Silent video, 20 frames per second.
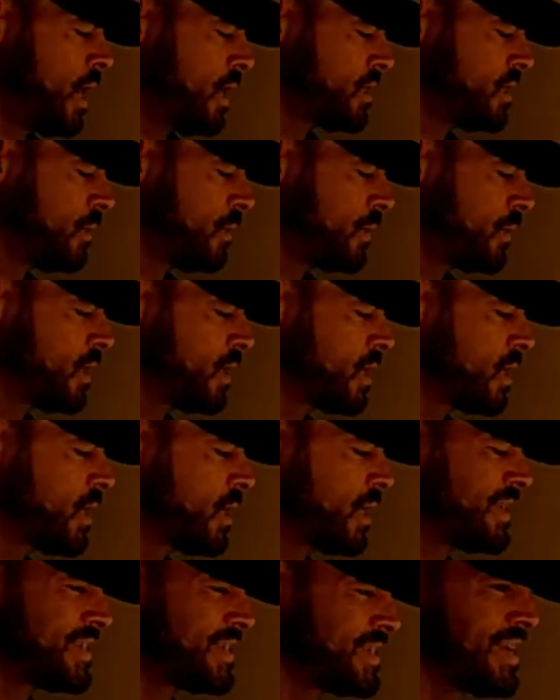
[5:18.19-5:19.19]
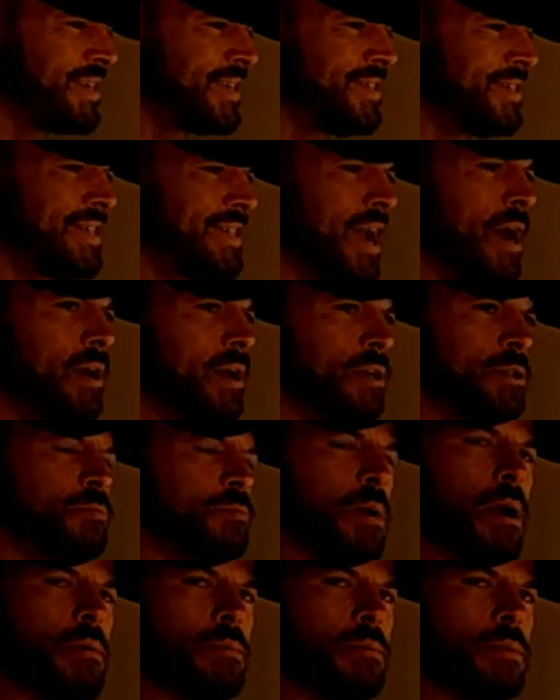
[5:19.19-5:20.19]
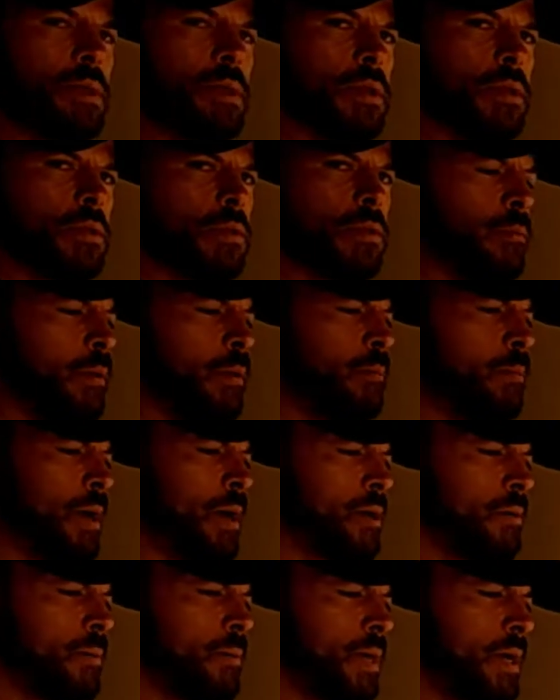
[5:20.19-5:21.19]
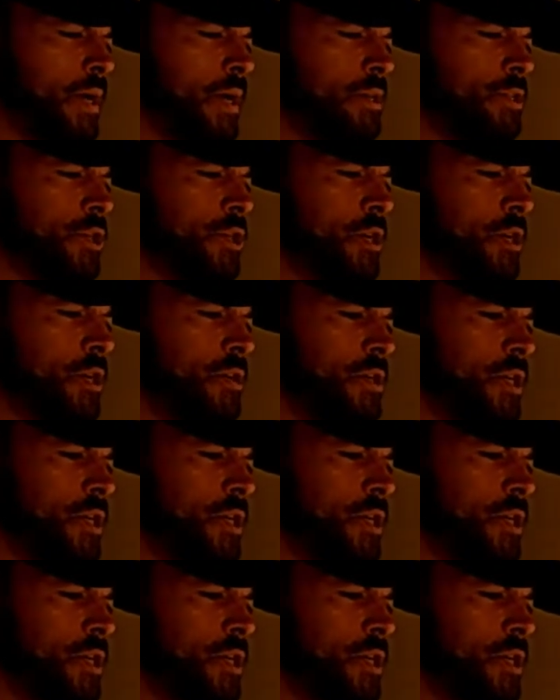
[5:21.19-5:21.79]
typically size down is probably a little bit better because you could